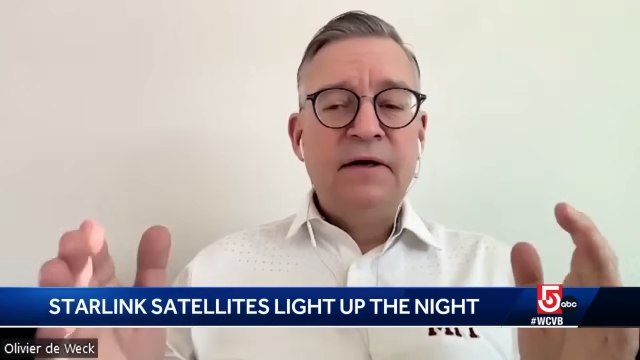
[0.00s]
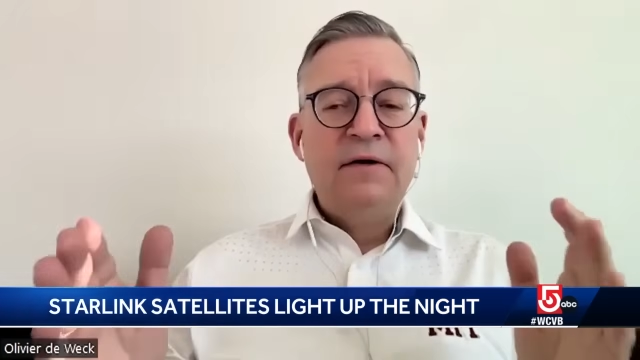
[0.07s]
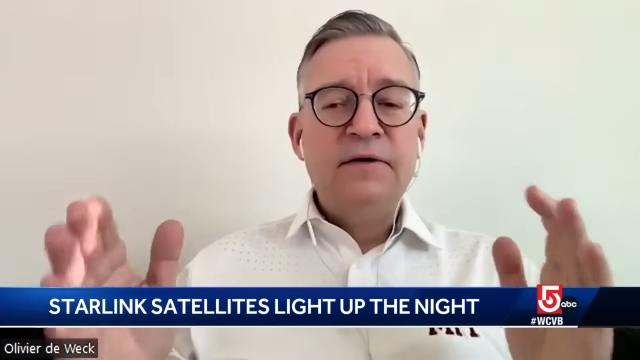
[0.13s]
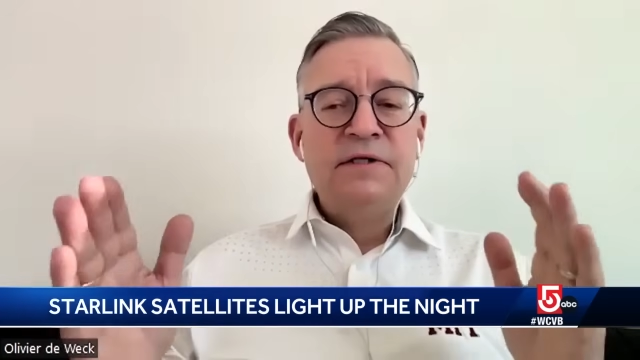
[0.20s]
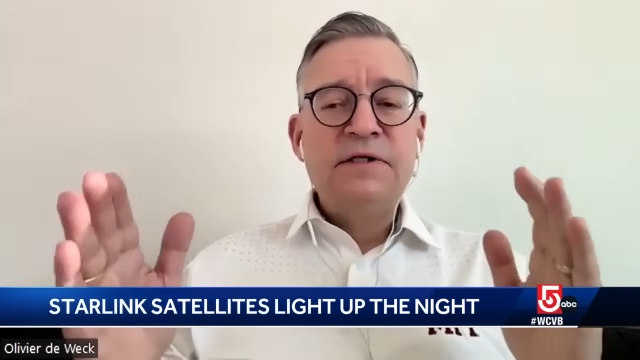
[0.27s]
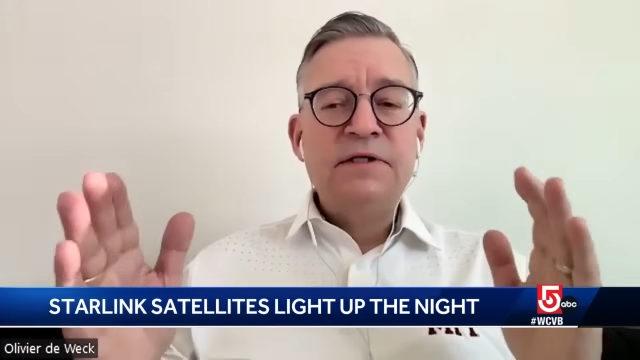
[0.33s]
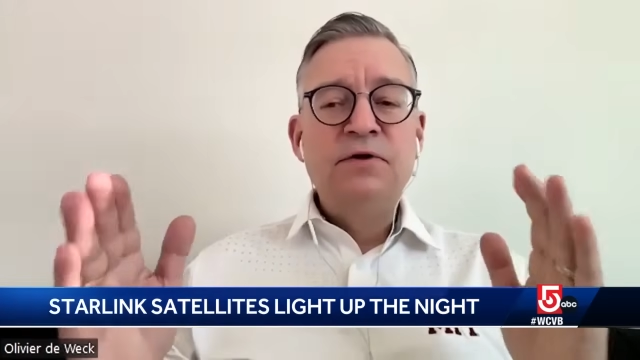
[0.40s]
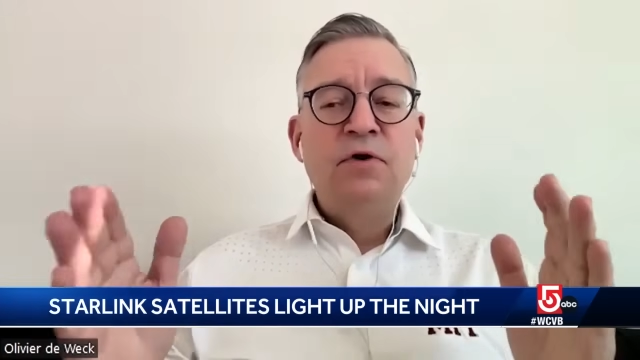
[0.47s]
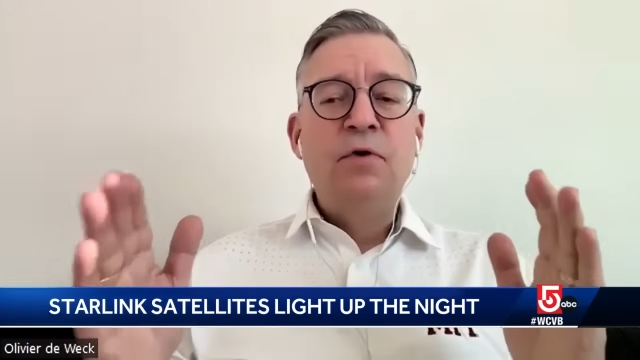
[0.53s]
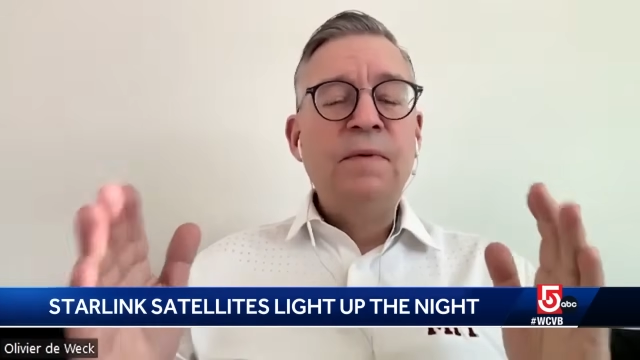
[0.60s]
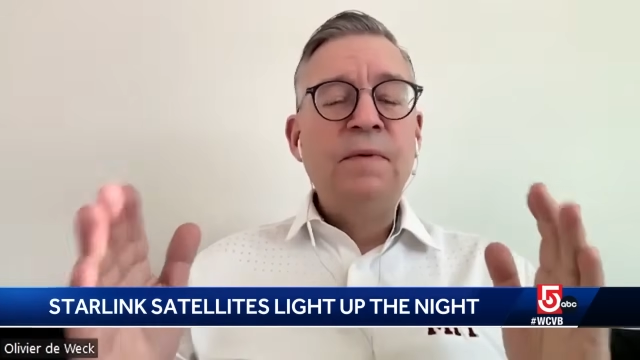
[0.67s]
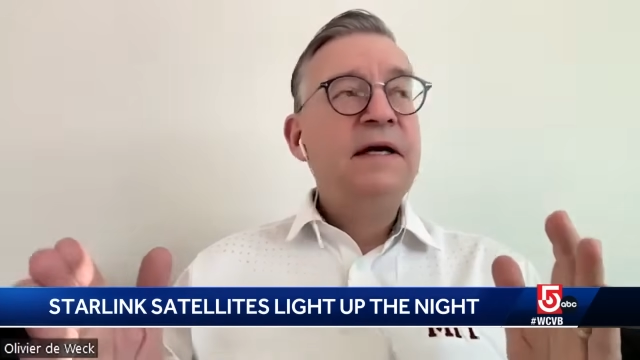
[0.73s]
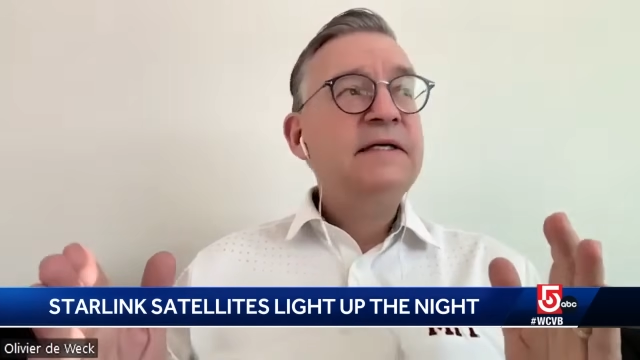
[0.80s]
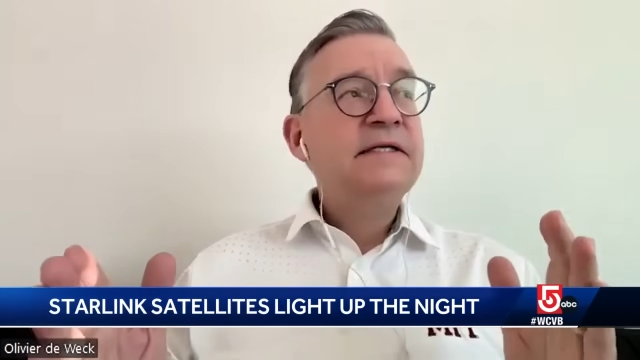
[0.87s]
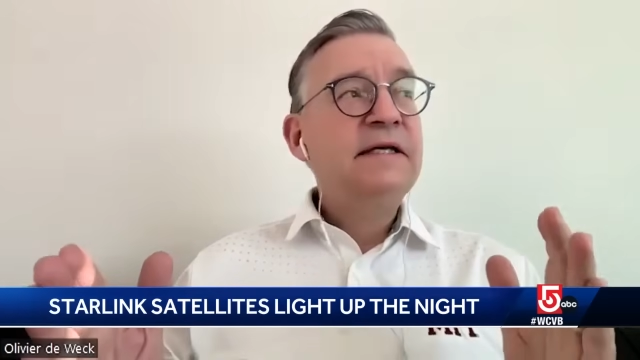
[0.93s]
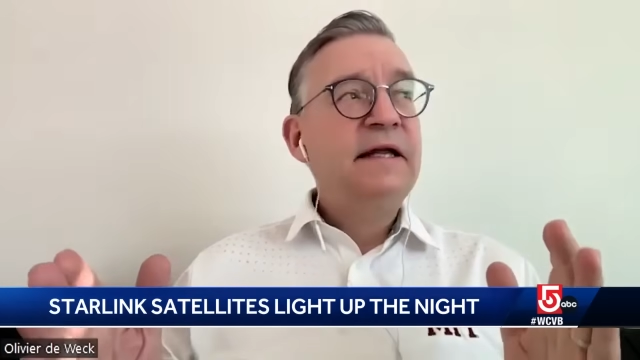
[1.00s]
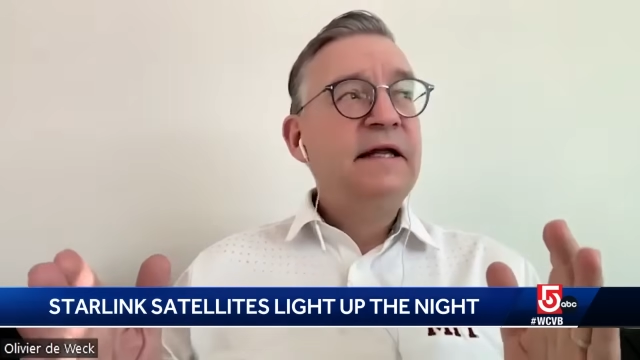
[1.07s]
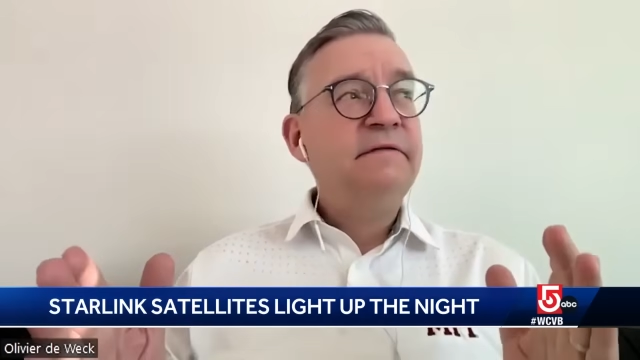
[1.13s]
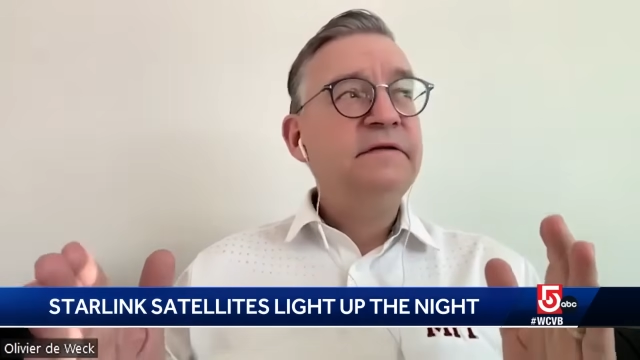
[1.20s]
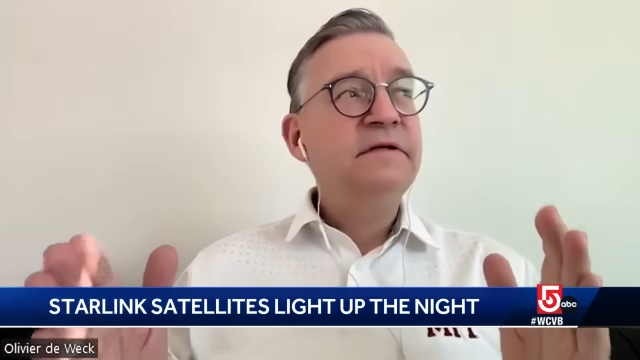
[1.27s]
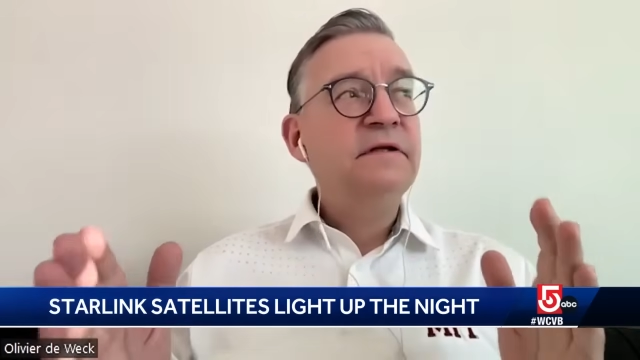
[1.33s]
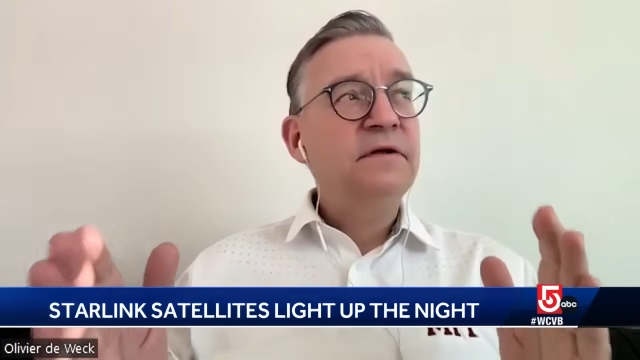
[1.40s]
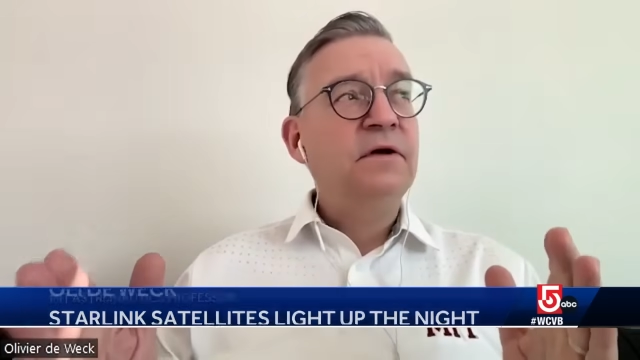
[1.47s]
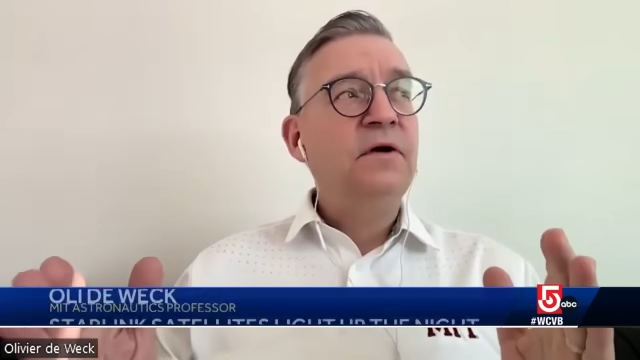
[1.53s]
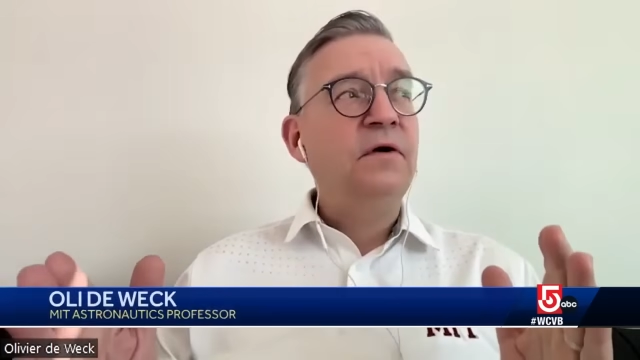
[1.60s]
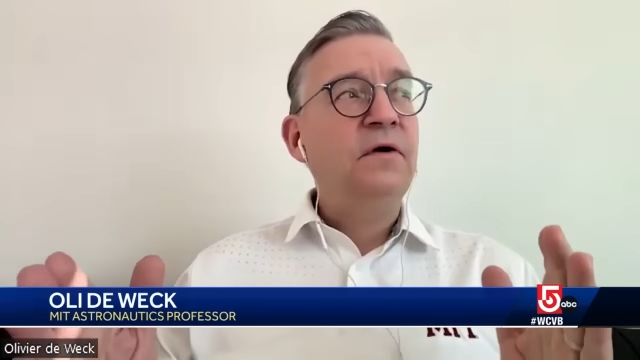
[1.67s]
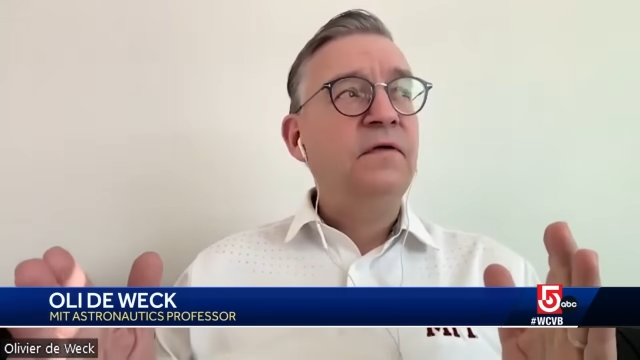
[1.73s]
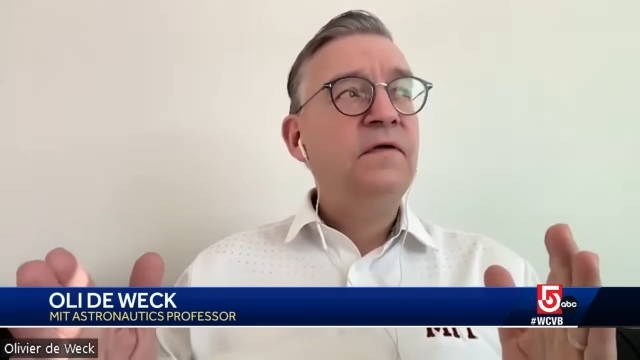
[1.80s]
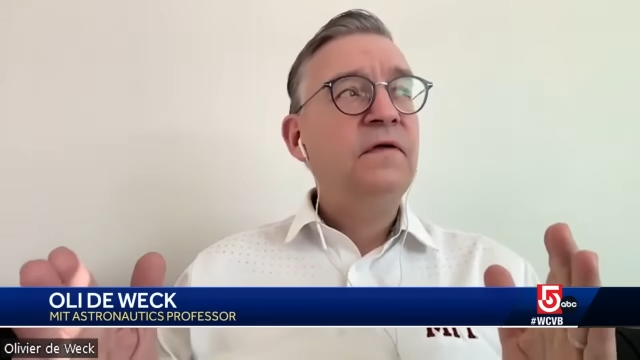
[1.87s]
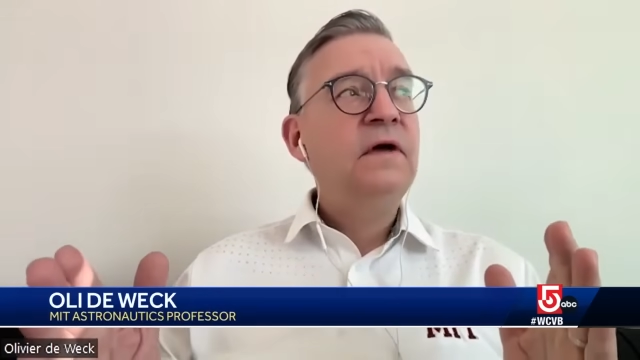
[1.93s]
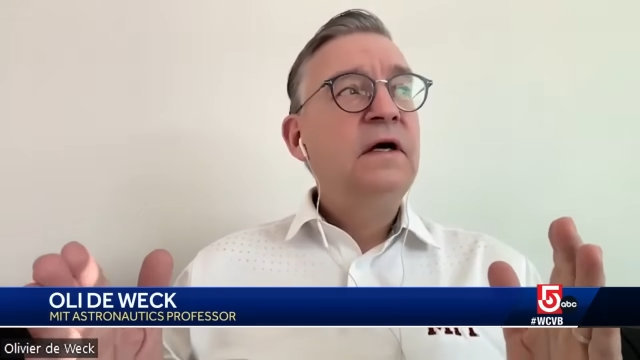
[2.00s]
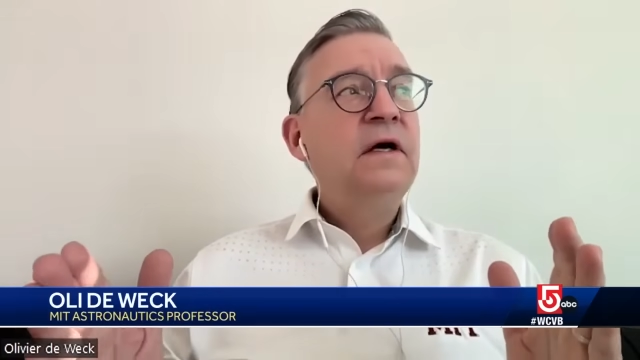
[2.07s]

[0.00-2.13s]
there is no place left on Earth